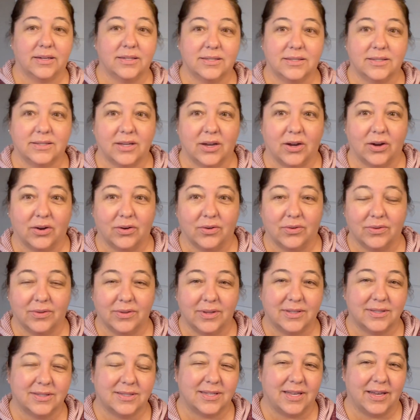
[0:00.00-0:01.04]
So
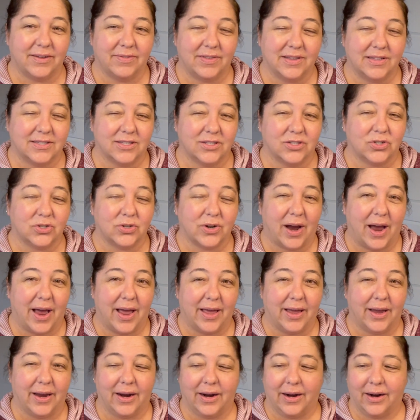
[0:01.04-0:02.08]
let's give this a try
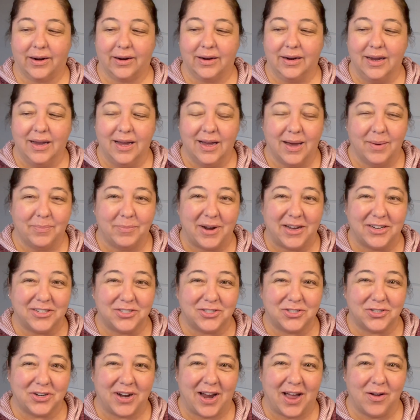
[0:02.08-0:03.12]
here. I'm not
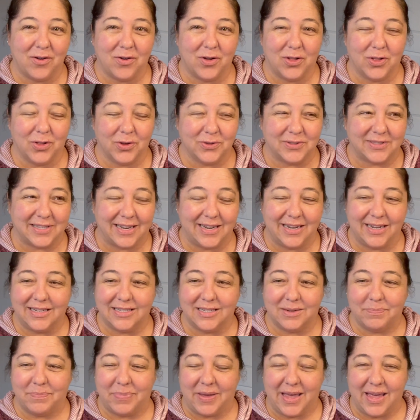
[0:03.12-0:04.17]
sure how close I need to
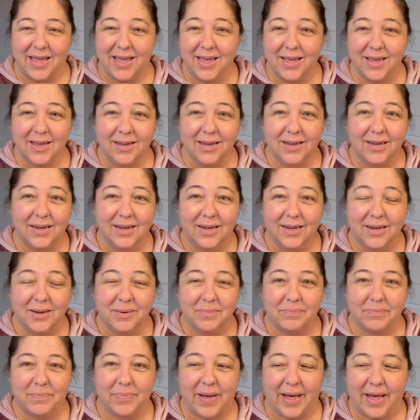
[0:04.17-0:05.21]
be,
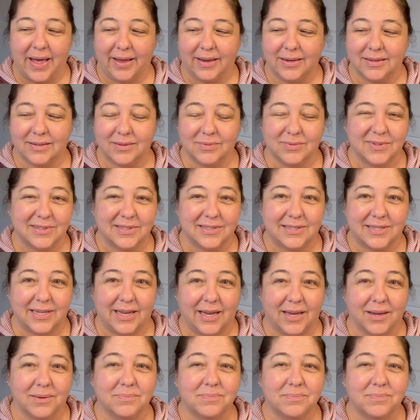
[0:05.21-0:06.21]
but we'll see.